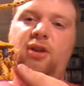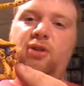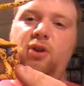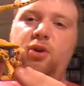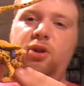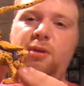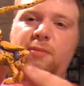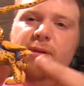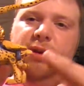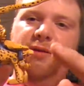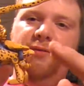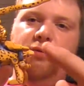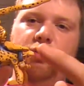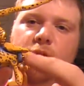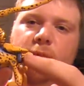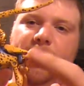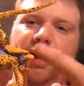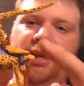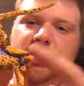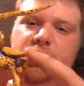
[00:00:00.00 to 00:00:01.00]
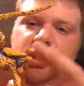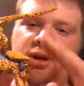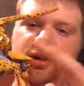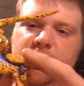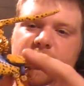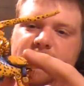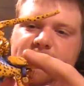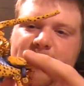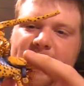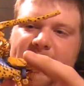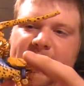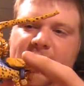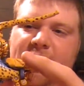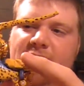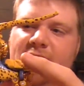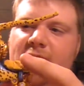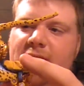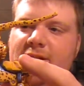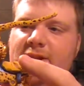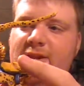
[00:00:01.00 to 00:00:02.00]
The only bit of robot junk is back here
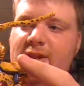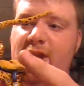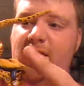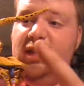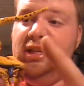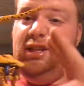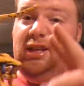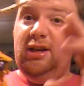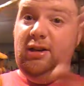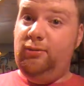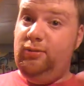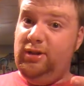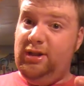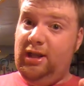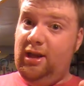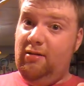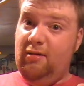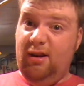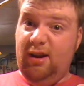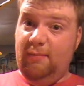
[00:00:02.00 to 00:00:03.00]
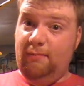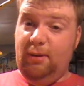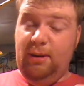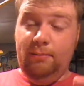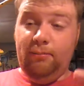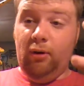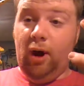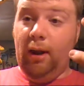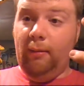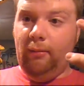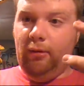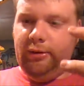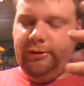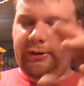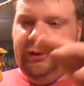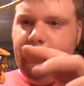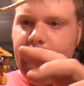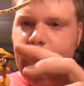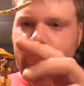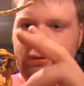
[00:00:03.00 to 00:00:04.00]
on his legs, and it was there on MP Primal
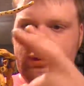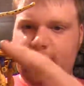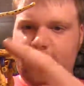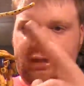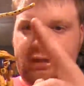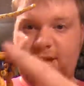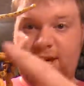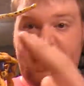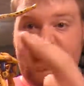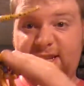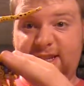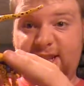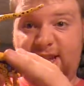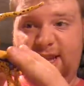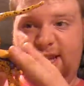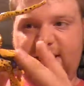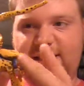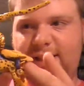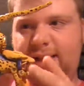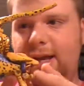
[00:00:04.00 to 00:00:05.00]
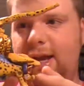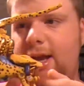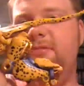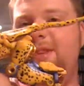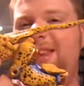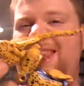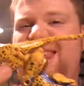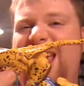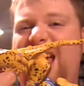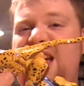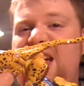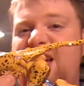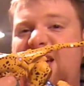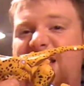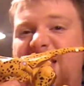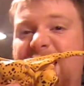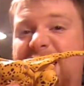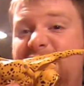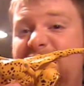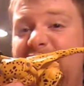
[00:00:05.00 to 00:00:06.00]
too. It was just on his legs. Yeah,
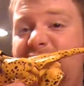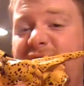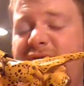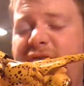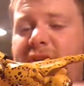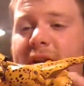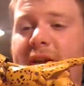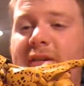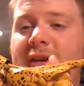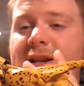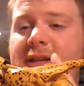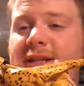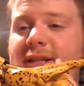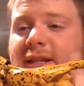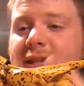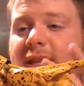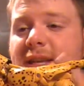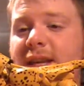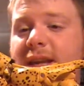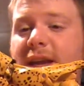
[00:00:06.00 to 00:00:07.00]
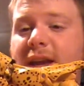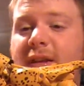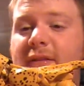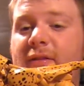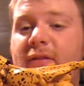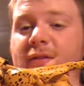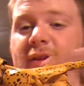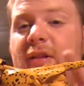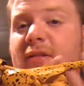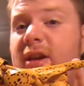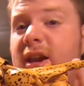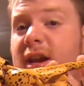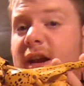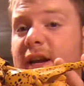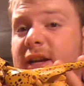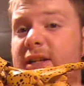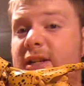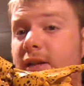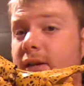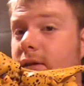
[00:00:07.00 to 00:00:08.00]
it's a very sleek and very
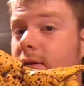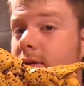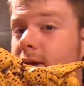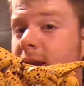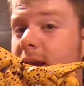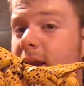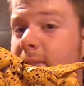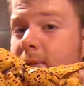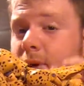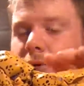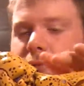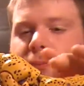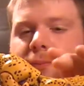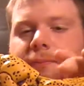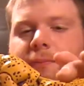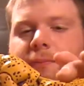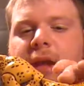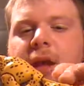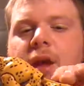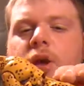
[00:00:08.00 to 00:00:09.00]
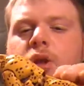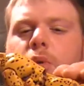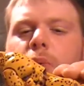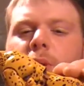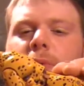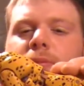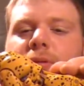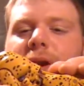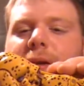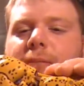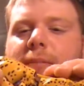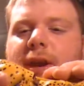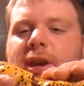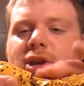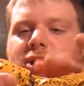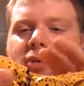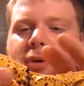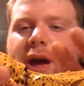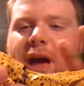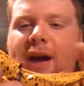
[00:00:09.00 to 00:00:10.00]
nice little kitty mode. The one problem I
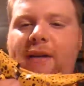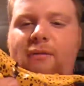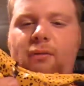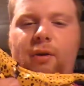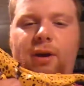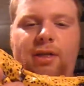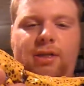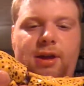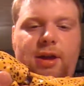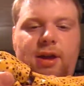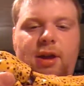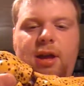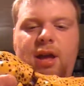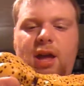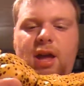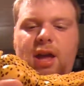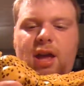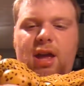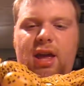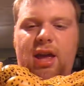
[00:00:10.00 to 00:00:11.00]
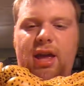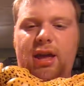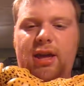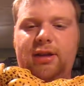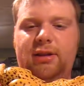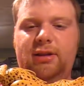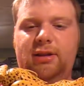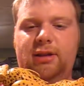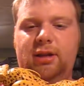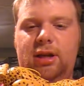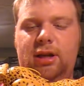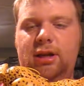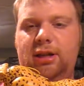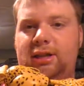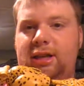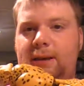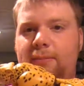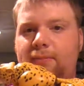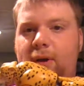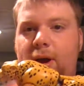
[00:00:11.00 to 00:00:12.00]
do have with it is the
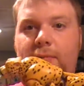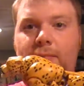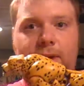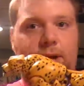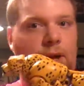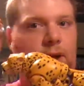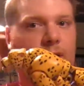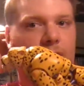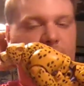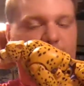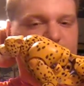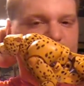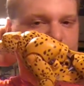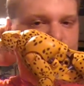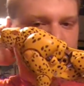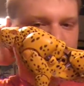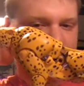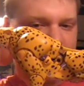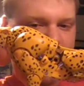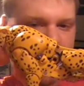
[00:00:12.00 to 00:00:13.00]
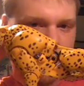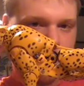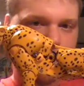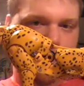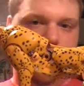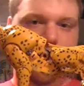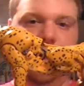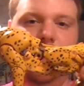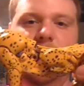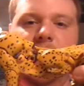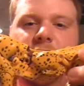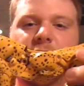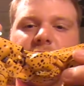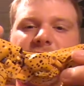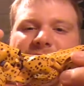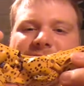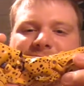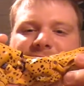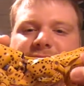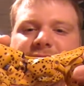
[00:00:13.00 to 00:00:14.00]
same problem that a lot of people have had with it,
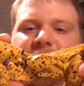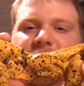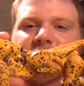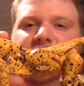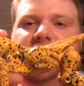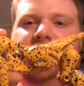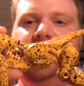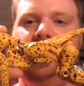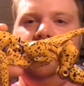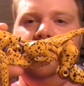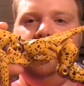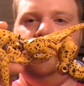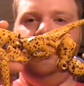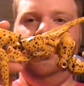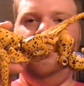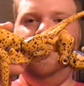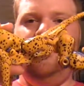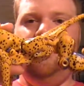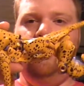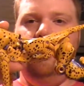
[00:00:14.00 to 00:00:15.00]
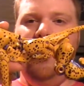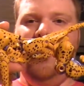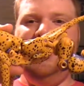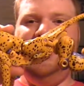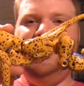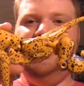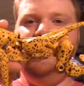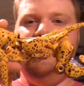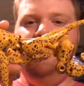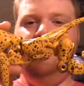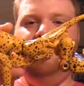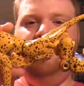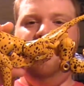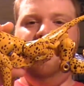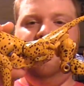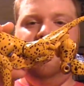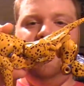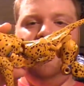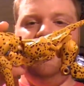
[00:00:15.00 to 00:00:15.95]
is this sort of waist pivot.